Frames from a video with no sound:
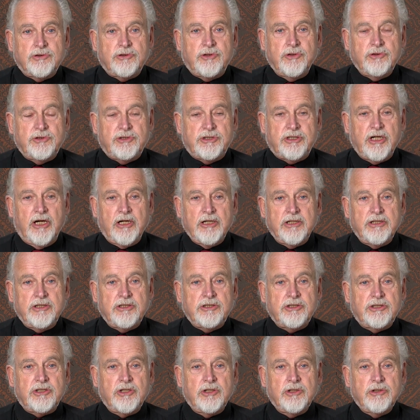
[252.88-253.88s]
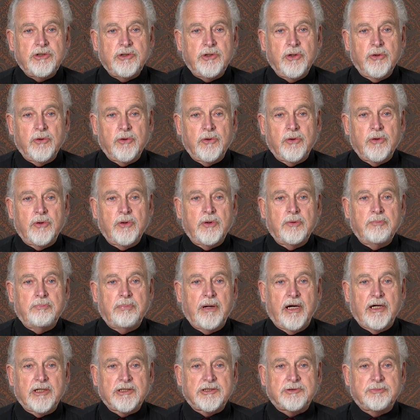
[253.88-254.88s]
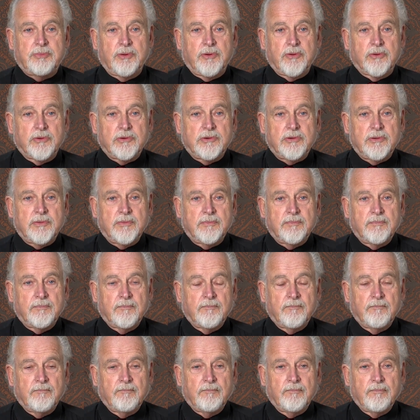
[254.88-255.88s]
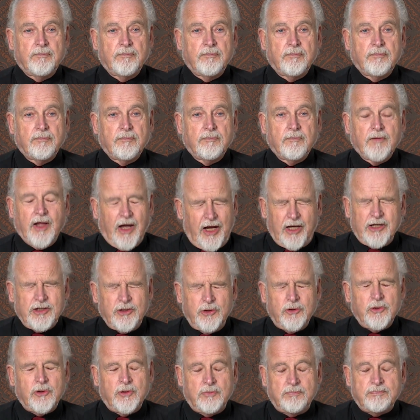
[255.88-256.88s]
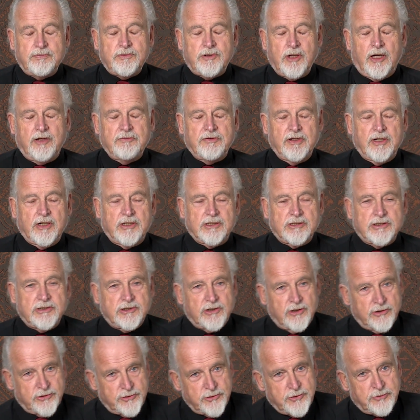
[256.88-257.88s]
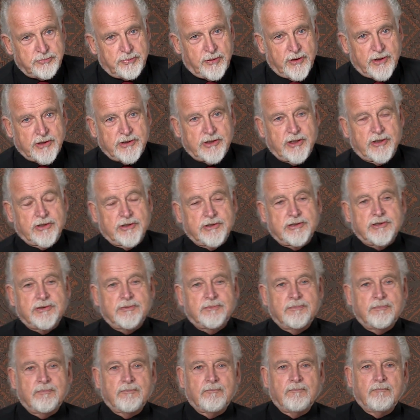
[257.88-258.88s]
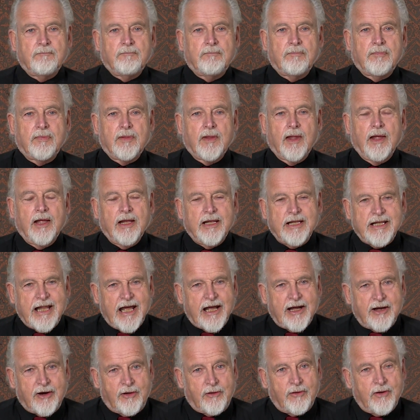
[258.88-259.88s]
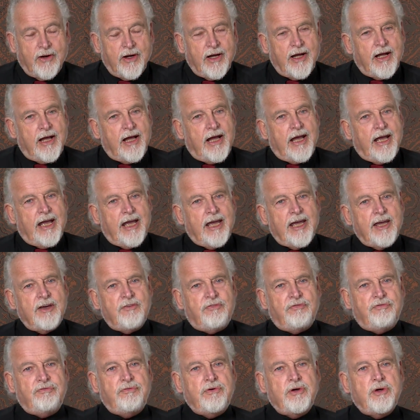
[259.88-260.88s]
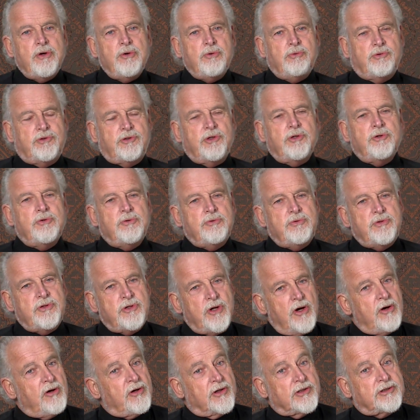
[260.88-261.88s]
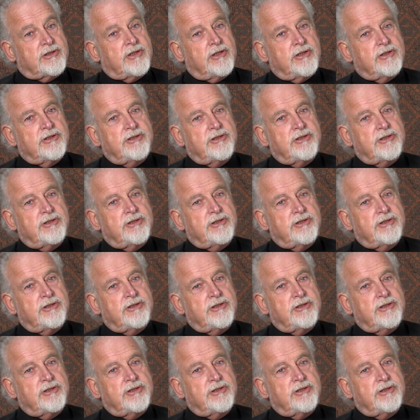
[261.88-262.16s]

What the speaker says: to change your passport. Your driving licence, I do apologise. Now, if you do not